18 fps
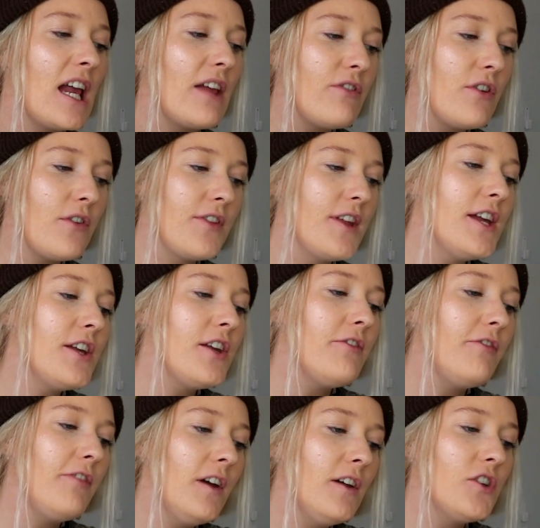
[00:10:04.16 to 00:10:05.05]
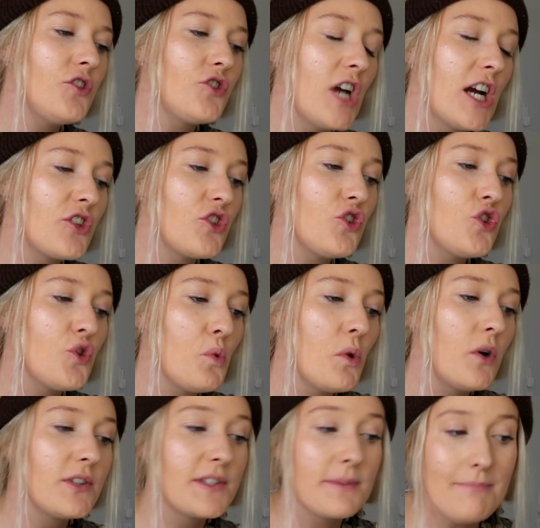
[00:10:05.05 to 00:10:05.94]
if you think you feel attraction
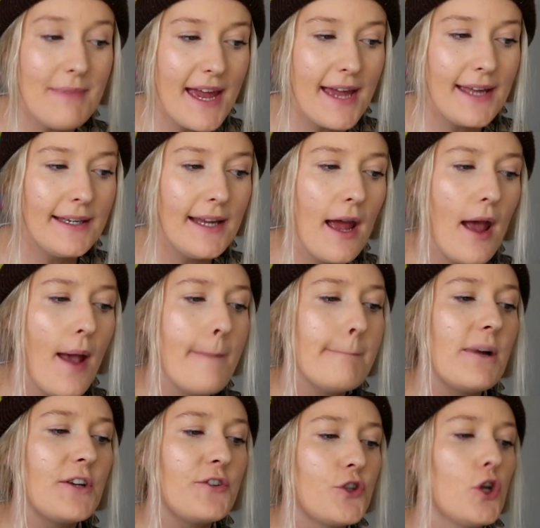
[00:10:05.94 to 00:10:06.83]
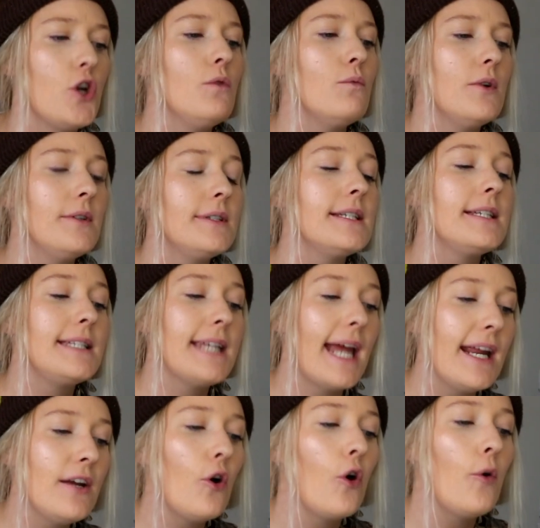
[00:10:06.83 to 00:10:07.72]
towards men but don't want to
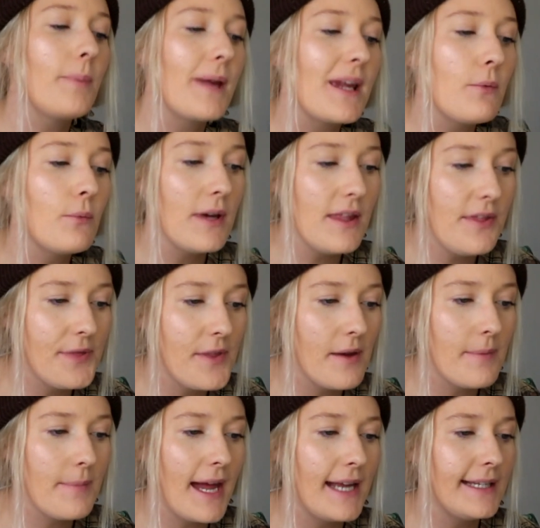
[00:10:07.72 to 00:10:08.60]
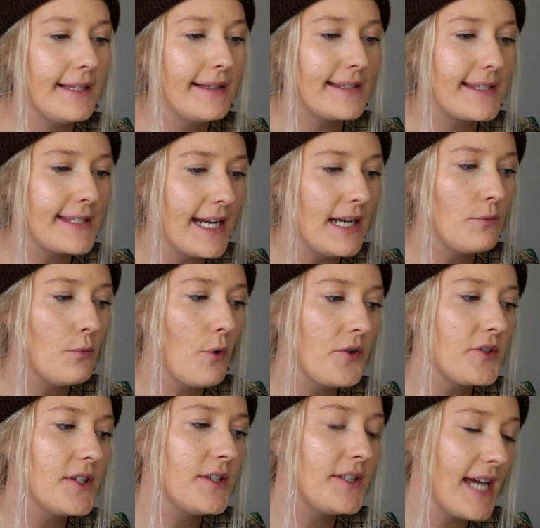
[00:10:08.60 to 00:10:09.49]
date or be with them and instead
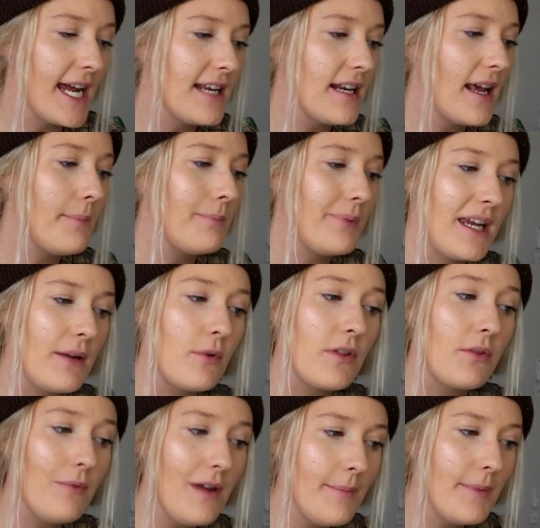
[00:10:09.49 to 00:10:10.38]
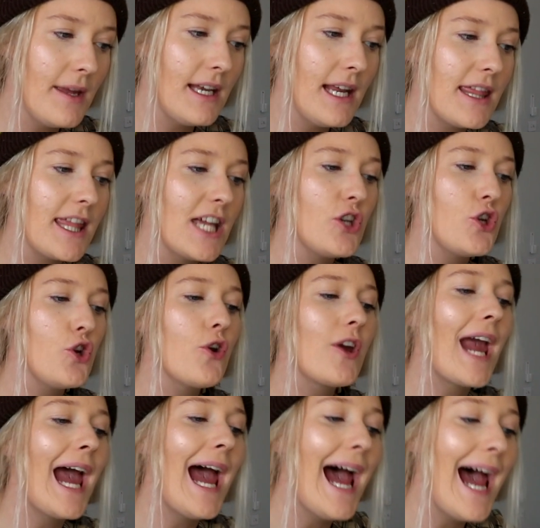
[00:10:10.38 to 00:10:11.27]
want to date and be with women, then you
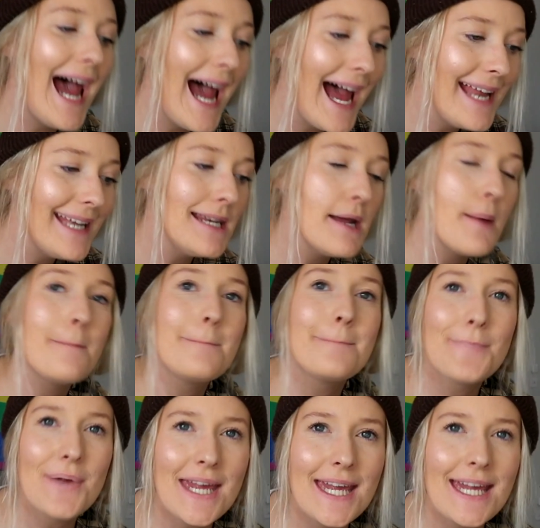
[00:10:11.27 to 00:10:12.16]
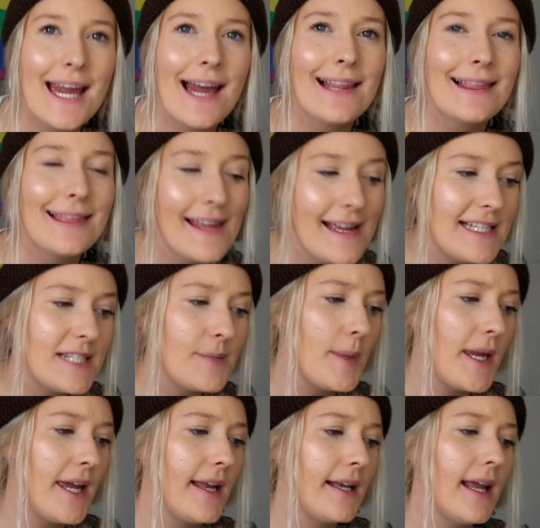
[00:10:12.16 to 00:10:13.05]
can be a
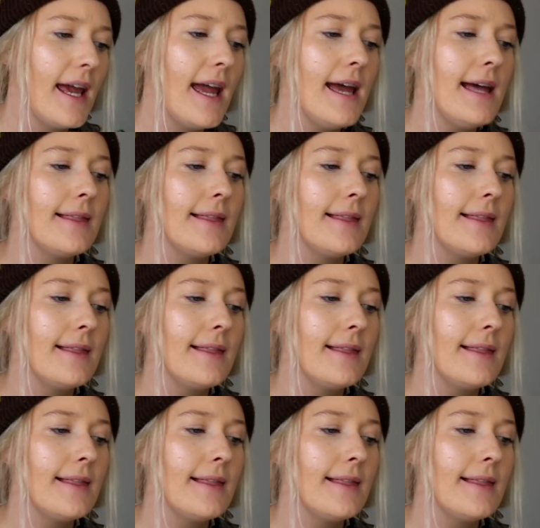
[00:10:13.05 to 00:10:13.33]
lesbian.